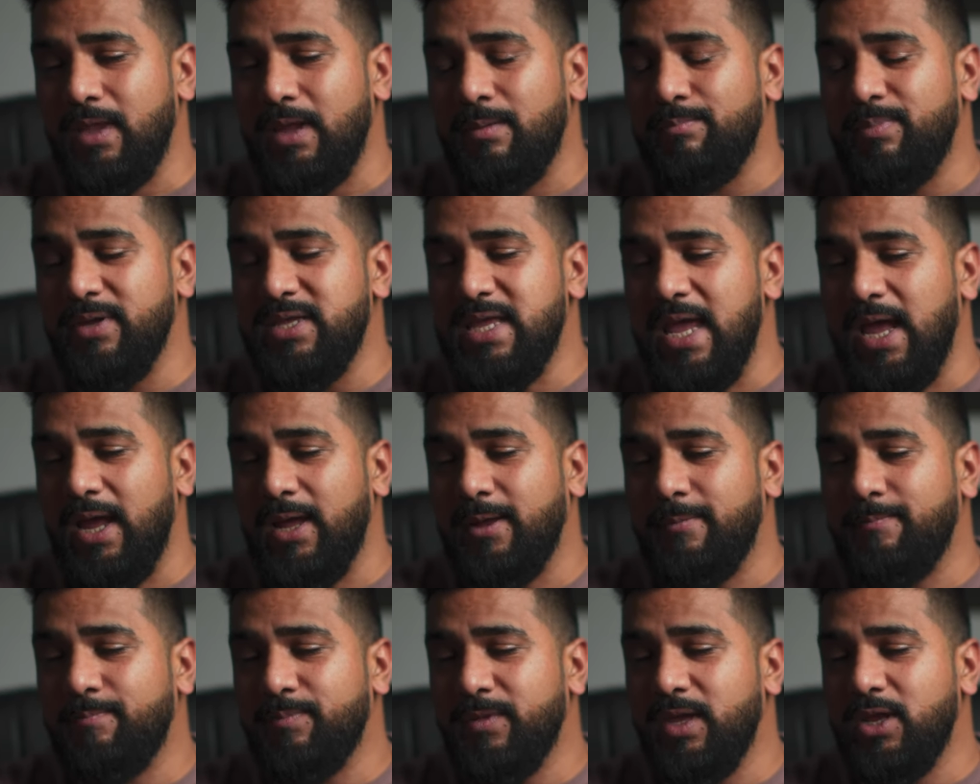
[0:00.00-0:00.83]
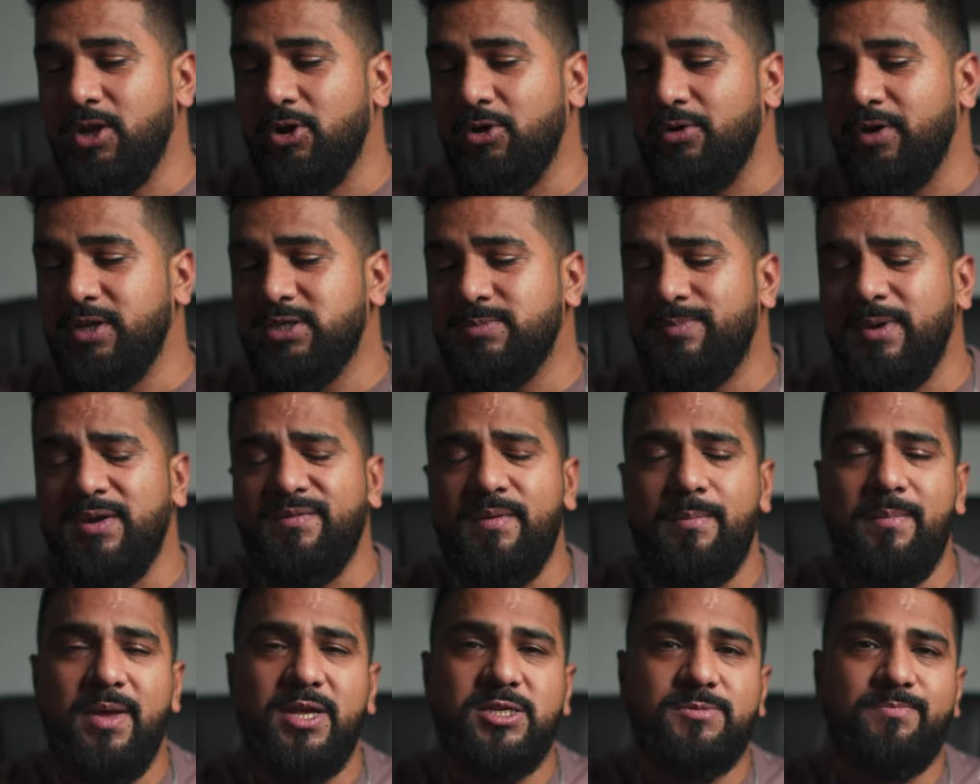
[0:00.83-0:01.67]
but yeah, you know, it's a bit of
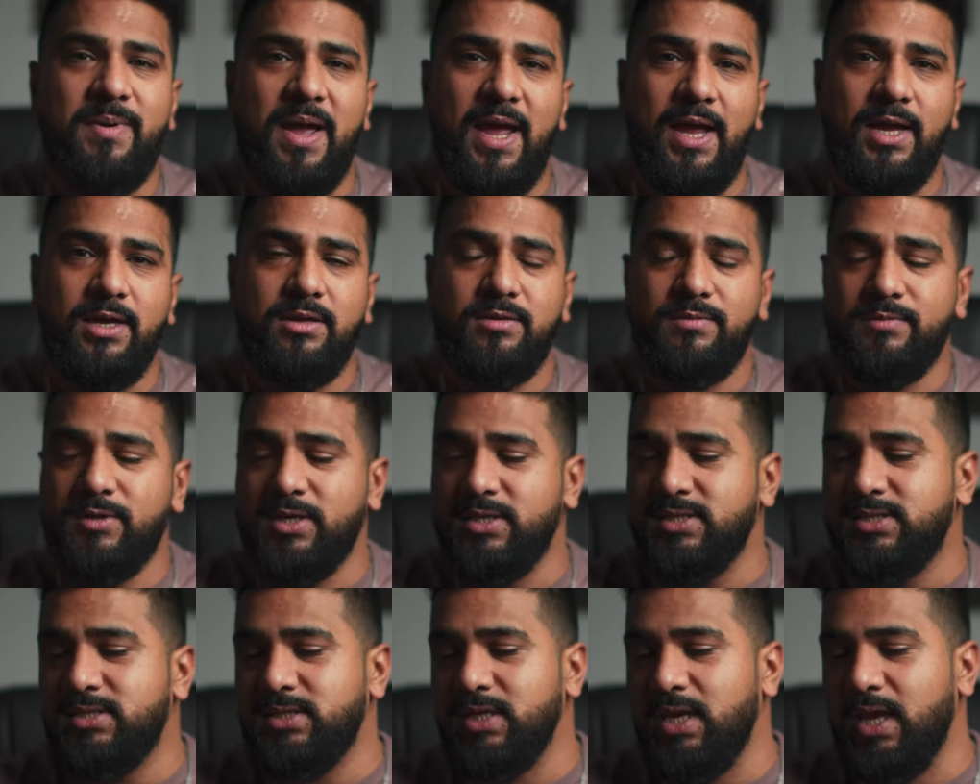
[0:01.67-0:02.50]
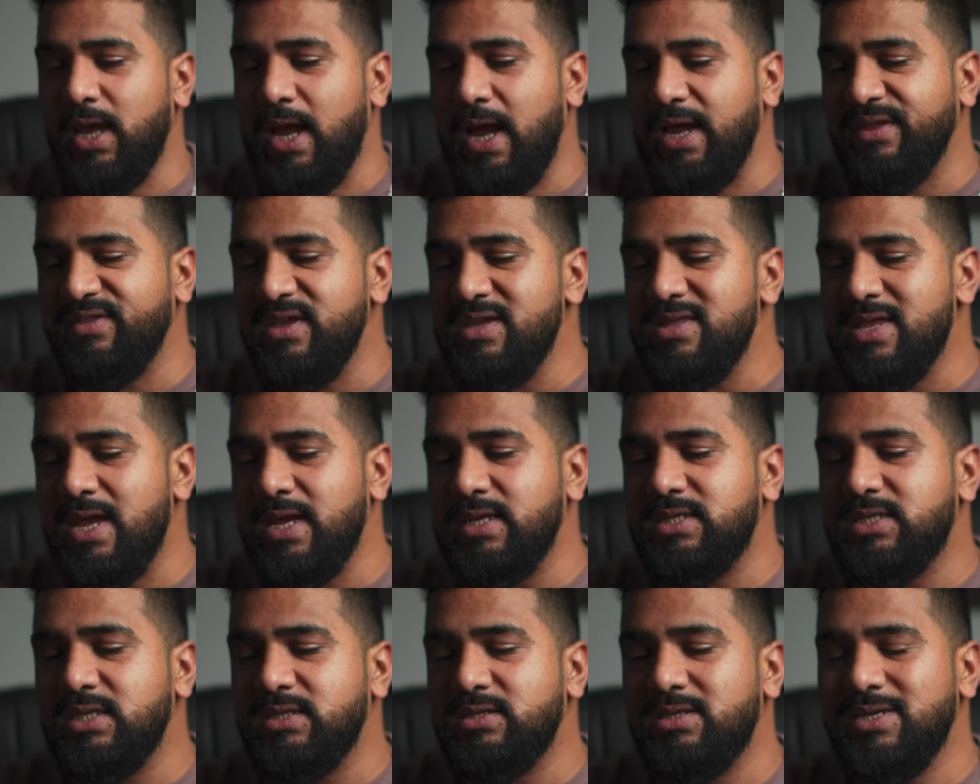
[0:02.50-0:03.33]
a mixed bag because I think that
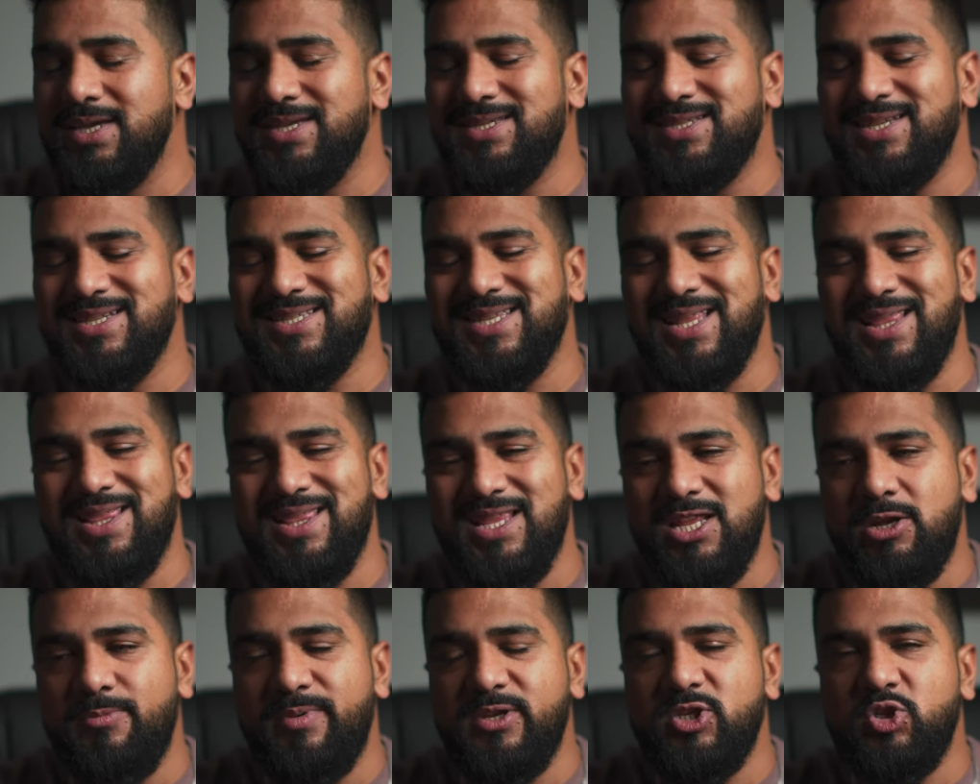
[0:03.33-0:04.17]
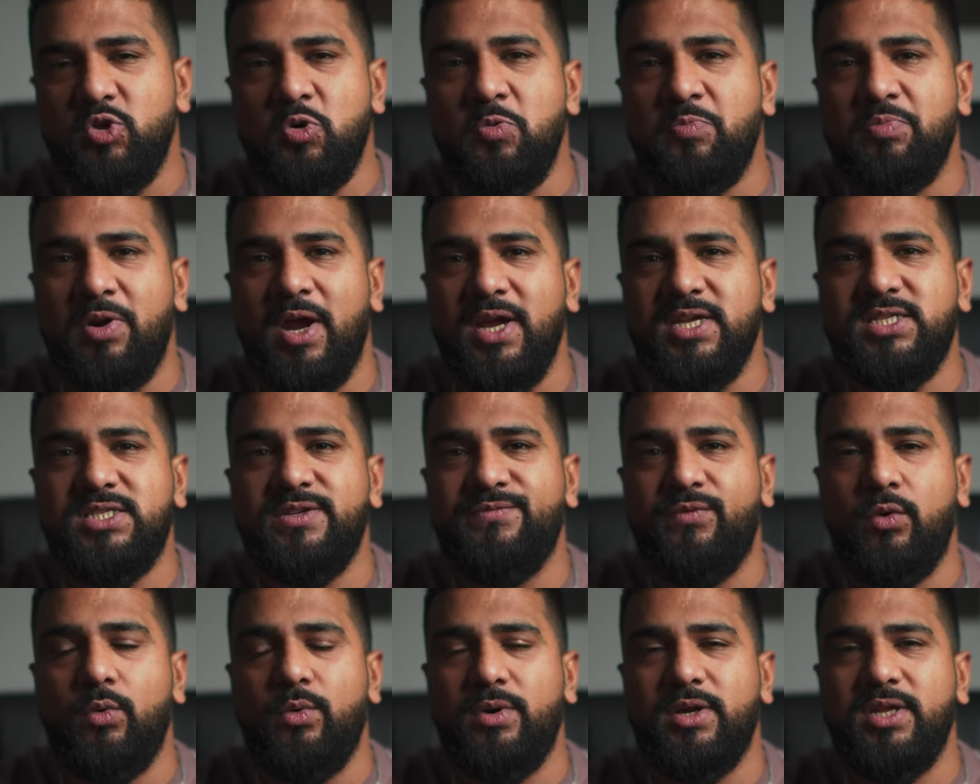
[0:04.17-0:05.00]
it's, a, it's just a little bit too
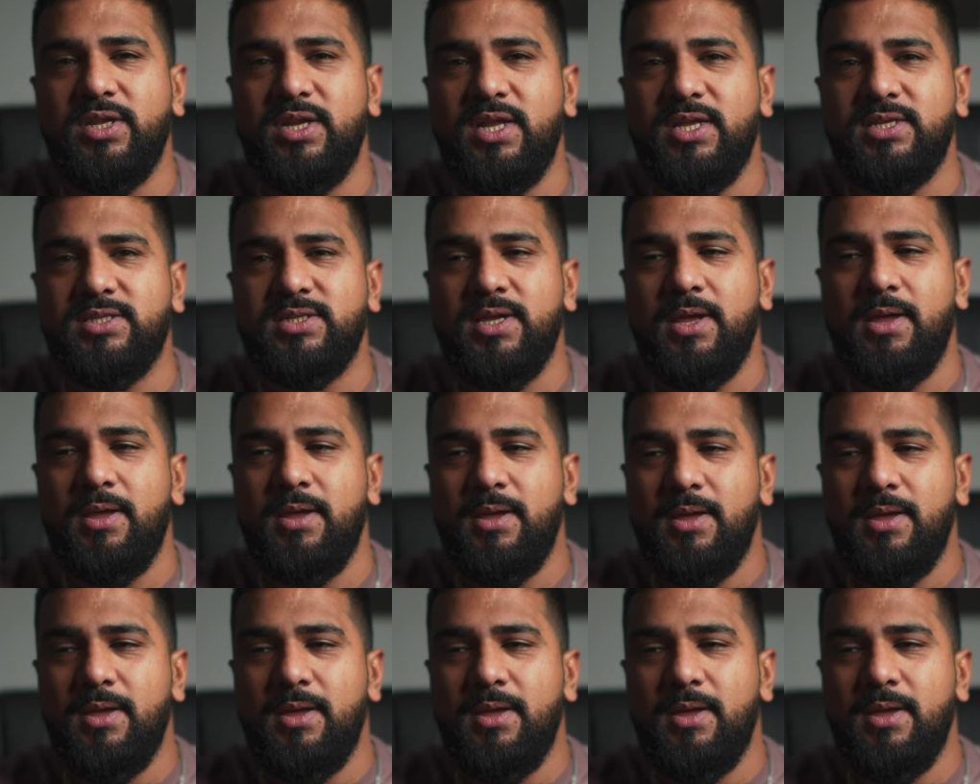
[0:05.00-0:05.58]
pricey for what it is.